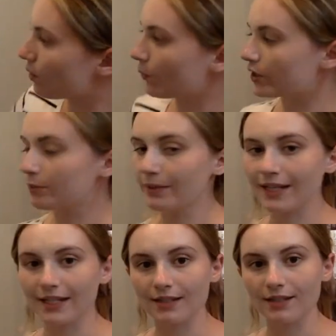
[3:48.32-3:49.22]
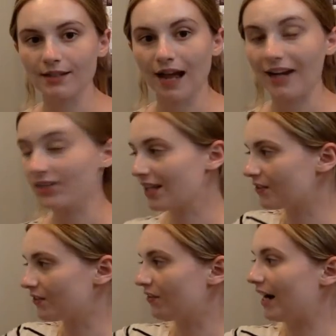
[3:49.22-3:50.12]
Which means I just
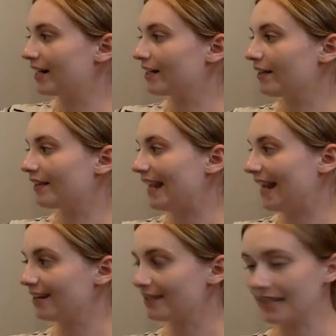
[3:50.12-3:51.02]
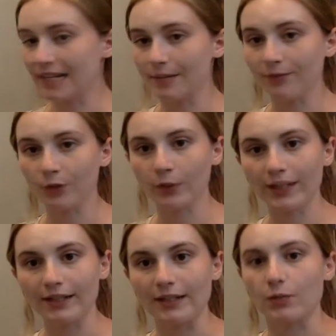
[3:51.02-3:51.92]
have to find the antonym for
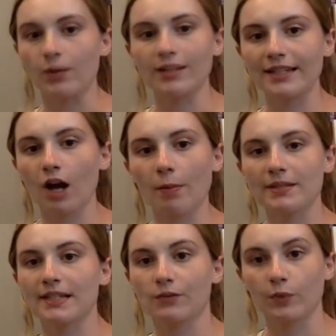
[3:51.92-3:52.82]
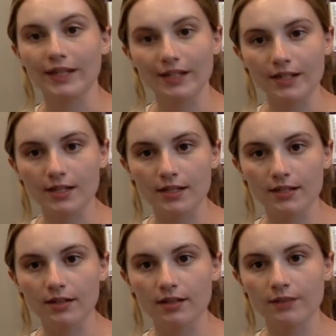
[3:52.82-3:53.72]
weakness. What is the opposite of weakness?
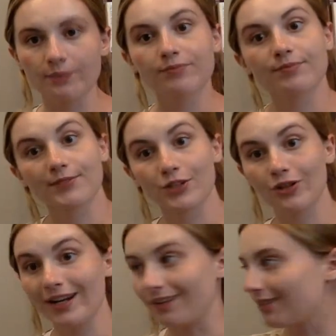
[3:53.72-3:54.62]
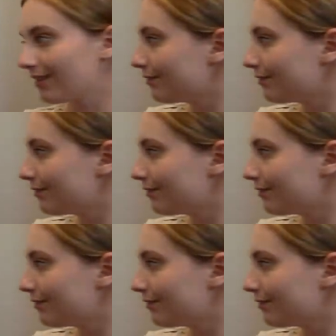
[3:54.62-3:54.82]
Strength.